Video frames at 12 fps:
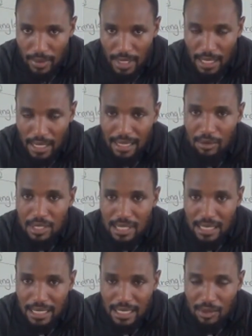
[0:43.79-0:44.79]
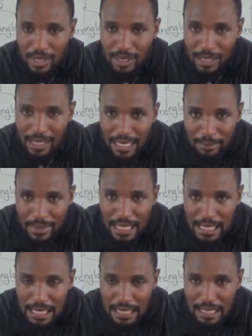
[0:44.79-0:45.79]
And we said when you're
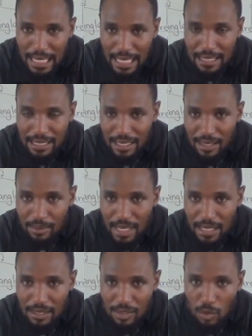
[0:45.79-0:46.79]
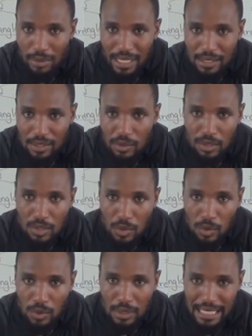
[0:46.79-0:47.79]
naming line segments, you must use two
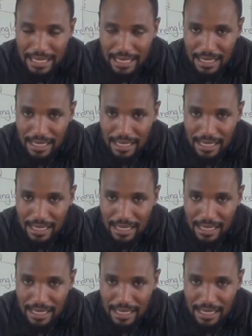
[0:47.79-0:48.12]
letters.